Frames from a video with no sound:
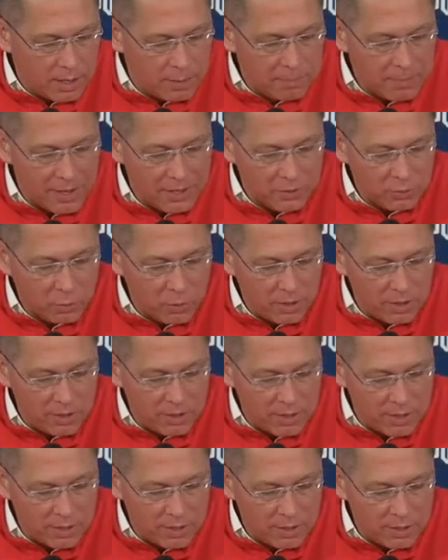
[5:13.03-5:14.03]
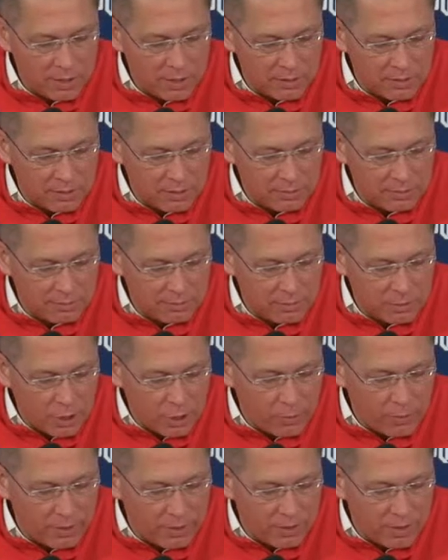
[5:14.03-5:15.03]
As we
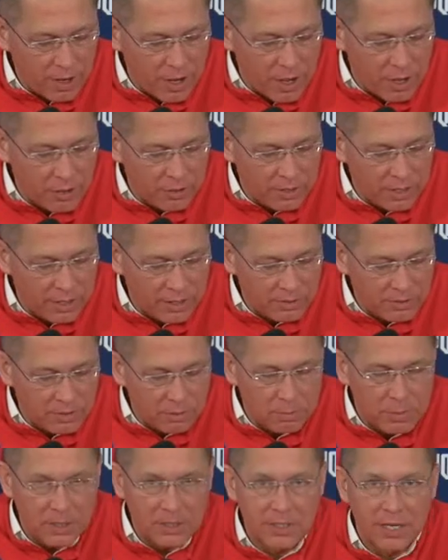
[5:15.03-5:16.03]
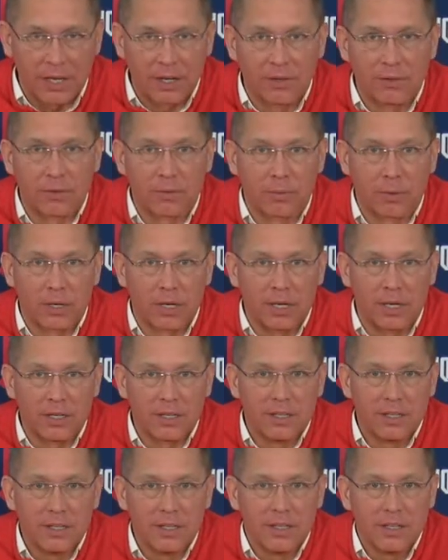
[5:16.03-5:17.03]
go into the holidays to be
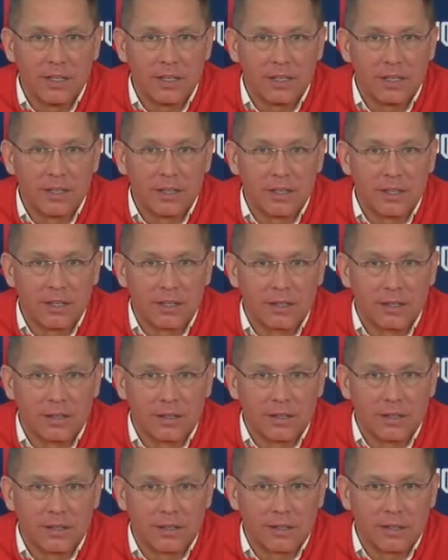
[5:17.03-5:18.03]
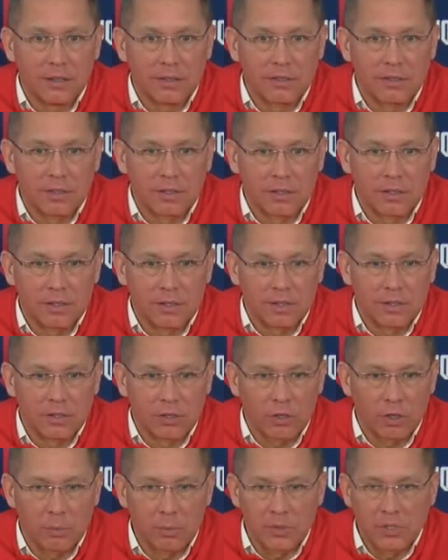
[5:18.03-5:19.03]
10-3, it's
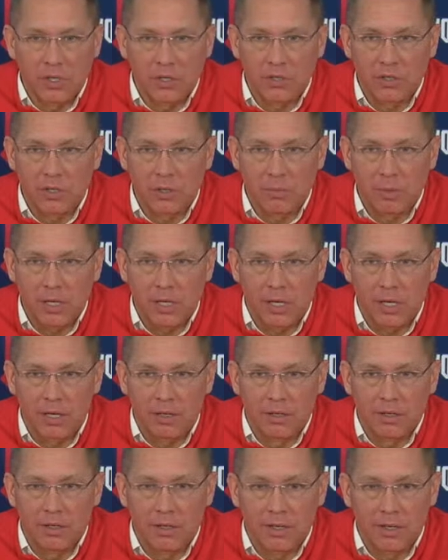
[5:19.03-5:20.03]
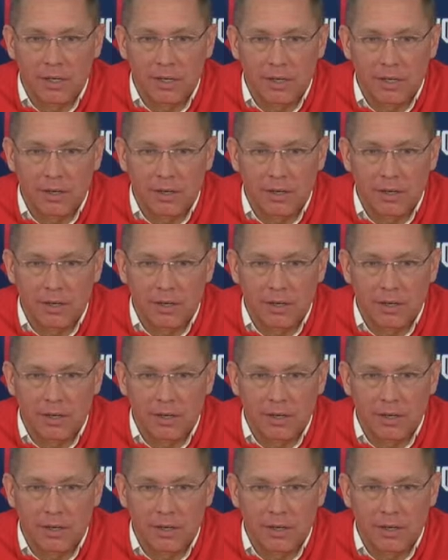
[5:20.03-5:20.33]
a good position to be in.